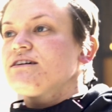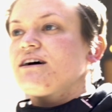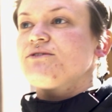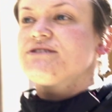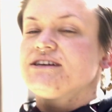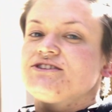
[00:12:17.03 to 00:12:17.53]
I
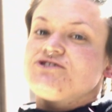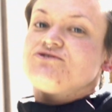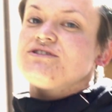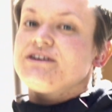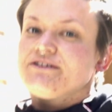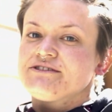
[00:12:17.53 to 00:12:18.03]
would say, 2
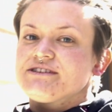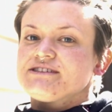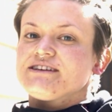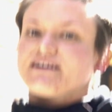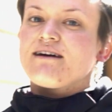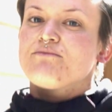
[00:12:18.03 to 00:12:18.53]
years since
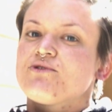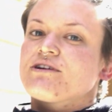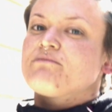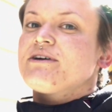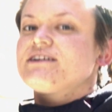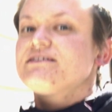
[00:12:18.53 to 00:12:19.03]
I got more
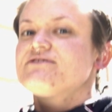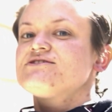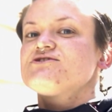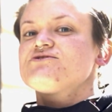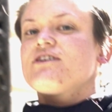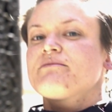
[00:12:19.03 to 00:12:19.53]
competitive in
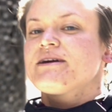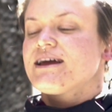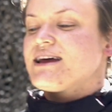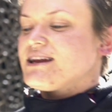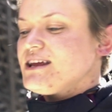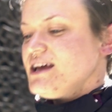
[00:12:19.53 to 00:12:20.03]

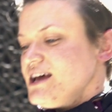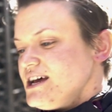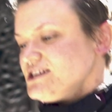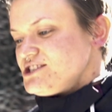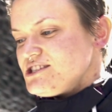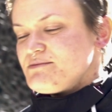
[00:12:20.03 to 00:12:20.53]
strongman,
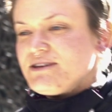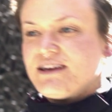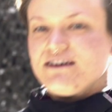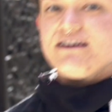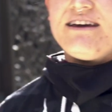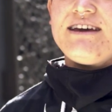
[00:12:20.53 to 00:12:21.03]
just
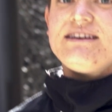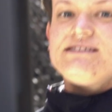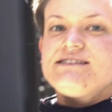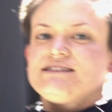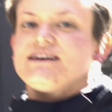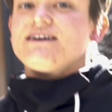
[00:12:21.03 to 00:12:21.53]

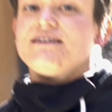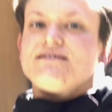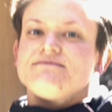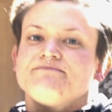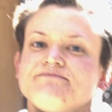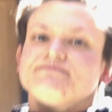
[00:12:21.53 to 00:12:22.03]
because,
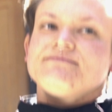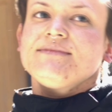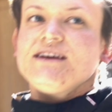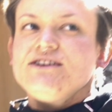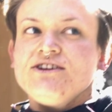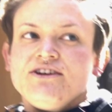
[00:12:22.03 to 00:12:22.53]

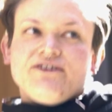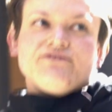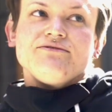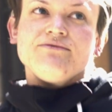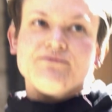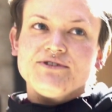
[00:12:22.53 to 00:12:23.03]
you
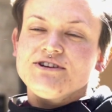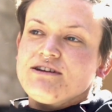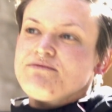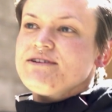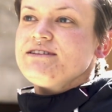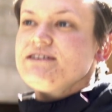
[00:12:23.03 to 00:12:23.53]
know, when you compete in